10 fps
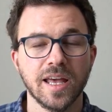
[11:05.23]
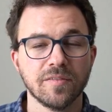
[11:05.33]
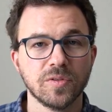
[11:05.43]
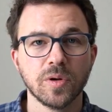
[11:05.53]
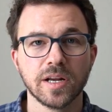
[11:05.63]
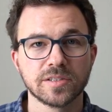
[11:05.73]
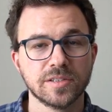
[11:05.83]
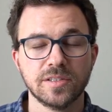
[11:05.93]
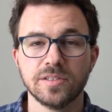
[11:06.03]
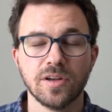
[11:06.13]
If no one
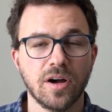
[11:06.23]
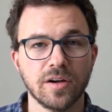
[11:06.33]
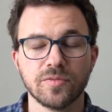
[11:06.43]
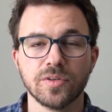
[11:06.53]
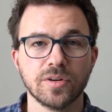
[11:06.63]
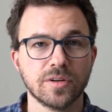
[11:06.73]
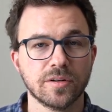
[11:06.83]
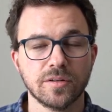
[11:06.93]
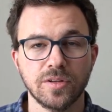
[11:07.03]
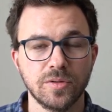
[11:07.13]
actually sees the offer,
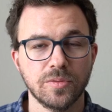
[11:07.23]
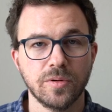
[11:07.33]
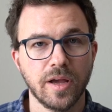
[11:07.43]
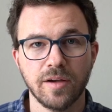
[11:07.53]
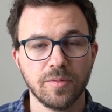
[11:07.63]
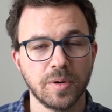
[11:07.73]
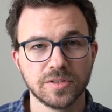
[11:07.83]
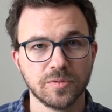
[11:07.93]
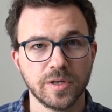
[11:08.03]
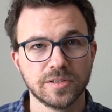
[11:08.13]
you have a
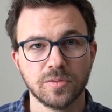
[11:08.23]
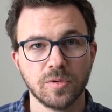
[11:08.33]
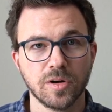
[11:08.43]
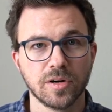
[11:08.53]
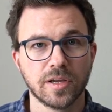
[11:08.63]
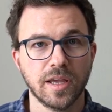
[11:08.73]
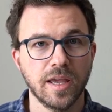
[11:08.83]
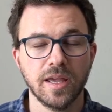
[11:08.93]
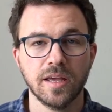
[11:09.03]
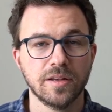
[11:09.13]
bunch of wasted work
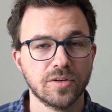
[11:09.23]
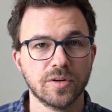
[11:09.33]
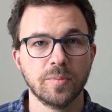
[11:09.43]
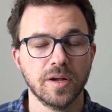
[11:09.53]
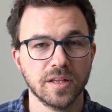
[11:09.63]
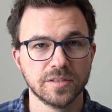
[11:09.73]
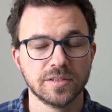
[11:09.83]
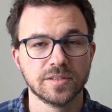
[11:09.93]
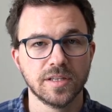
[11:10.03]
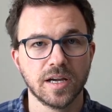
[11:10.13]
and your email list
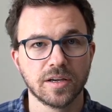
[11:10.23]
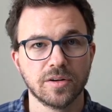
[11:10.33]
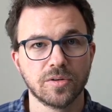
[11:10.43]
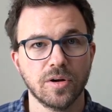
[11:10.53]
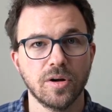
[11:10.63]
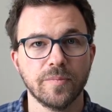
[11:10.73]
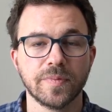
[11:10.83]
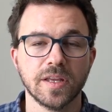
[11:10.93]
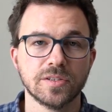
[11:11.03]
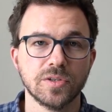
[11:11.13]
is not going to grow.
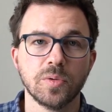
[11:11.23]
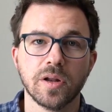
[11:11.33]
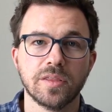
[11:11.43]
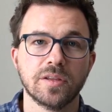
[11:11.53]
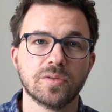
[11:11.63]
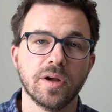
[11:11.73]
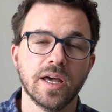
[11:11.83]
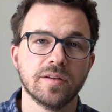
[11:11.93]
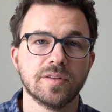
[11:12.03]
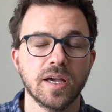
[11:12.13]
And so you want to think through
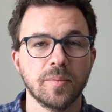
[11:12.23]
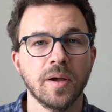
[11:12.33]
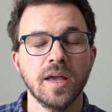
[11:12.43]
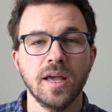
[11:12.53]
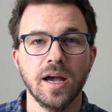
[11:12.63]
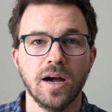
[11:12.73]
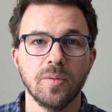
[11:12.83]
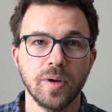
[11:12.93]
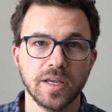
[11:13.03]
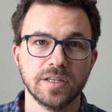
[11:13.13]
ahead of time, how
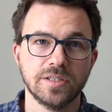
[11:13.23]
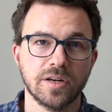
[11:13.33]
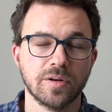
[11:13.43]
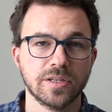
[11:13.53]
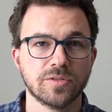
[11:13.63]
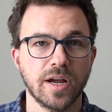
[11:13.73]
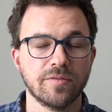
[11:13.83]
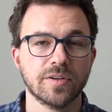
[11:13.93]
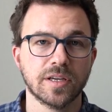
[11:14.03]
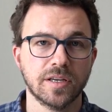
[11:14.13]
am I going to generate
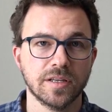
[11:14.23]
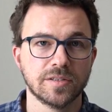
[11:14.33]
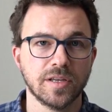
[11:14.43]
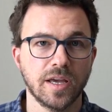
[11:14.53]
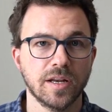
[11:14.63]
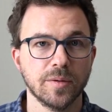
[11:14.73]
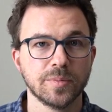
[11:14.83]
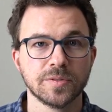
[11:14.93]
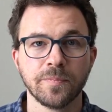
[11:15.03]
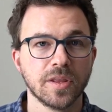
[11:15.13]
traffic and get
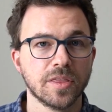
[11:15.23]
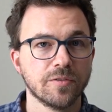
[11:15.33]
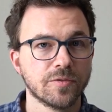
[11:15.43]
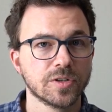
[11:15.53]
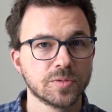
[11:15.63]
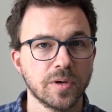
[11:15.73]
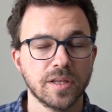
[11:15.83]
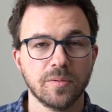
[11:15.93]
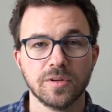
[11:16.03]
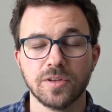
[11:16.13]
signups? The first way
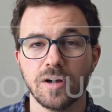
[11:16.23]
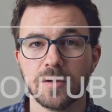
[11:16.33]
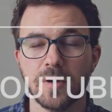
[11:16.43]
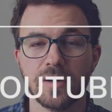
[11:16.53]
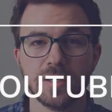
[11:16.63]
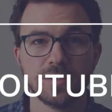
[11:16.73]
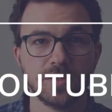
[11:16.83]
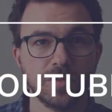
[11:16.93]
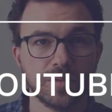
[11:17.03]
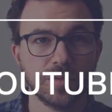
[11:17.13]
that I want to talk about is
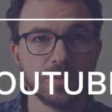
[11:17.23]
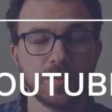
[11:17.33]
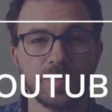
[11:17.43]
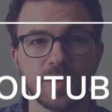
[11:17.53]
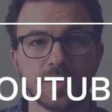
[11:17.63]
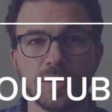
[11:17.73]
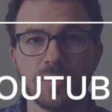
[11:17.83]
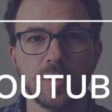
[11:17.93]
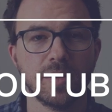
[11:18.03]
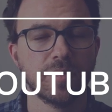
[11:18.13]
YouTube. So
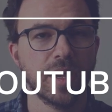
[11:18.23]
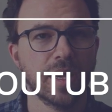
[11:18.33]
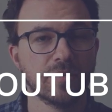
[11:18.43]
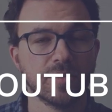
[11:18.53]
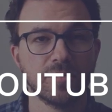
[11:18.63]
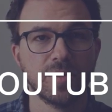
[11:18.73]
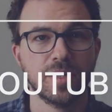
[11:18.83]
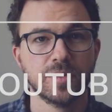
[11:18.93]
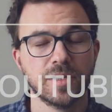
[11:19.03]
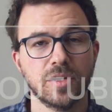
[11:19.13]
we have a handful of
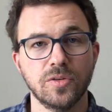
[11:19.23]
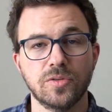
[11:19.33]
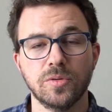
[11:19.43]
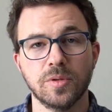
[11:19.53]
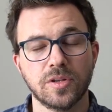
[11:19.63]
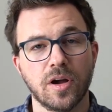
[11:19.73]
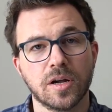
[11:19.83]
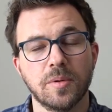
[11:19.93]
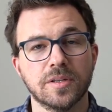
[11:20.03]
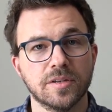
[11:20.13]
videos on YouTube that
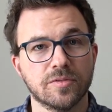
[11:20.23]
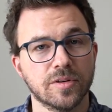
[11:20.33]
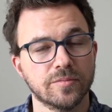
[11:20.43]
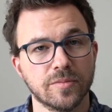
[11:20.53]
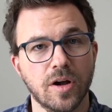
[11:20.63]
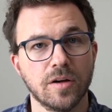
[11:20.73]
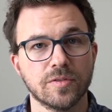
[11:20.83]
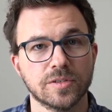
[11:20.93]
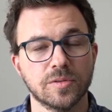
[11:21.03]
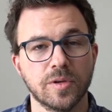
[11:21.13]
talk about different
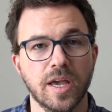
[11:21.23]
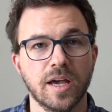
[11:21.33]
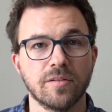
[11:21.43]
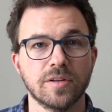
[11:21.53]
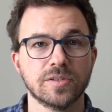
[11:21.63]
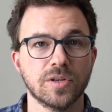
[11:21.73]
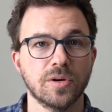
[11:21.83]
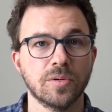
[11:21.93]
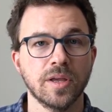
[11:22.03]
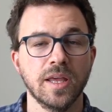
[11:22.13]
offers that we have. And
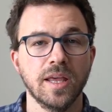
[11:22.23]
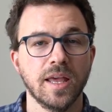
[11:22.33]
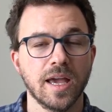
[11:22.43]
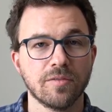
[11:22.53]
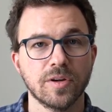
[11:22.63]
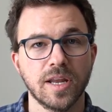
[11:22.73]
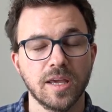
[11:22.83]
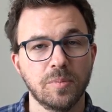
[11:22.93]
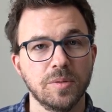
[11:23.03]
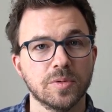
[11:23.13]
so every
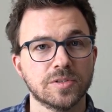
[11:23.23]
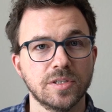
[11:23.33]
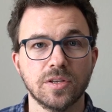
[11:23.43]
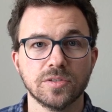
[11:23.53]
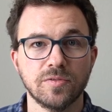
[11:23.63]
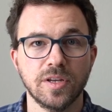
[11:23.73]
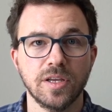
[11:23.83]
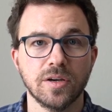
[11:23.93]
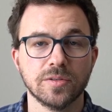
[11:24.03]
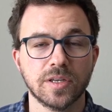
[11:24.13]
day people see those
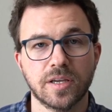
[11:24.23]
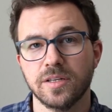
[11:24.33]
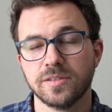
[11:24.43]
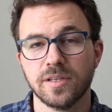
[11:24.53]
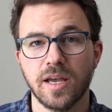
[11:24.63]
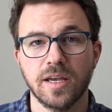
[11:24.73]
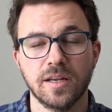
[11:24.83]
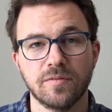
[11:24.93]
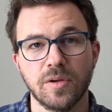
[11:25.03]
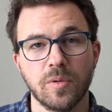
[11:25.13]
videos and can decide
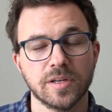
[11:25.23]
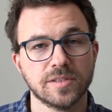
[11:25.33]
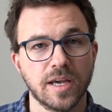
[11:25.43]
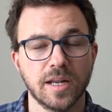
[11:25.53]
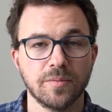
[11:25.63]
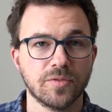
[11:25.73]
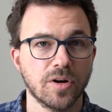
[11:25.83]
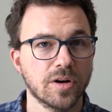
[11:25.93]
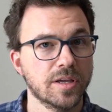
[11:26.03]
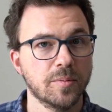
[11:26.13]
if they want to sign up for
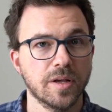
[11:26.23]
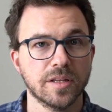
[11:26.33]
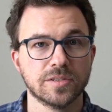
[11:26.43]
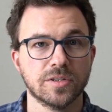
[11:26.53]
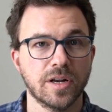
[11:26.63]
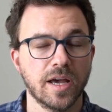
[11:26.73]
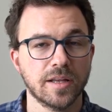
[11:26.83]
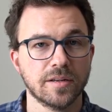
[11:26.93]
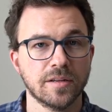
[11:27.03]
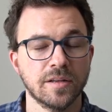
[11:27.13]
our email list or
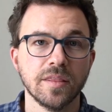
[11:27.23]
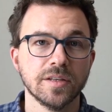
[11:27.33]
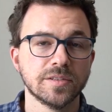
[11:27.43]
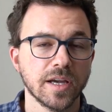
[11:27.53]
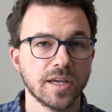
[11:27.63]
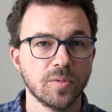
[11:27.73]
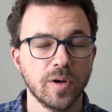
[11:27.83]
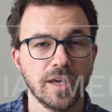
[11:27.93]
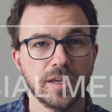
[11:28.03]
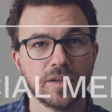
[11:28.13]
not. The second
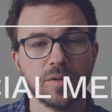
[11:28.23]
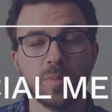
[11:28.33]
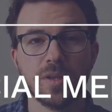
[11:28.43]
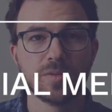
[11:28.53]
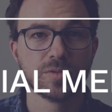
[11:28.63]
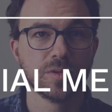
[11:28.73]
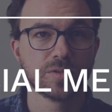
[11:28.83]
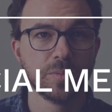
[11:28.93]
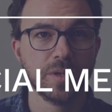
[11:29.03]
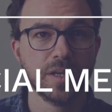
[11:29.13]
way could be through
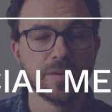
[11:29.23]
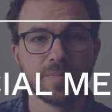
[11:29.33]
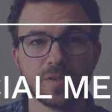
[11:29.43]
social media.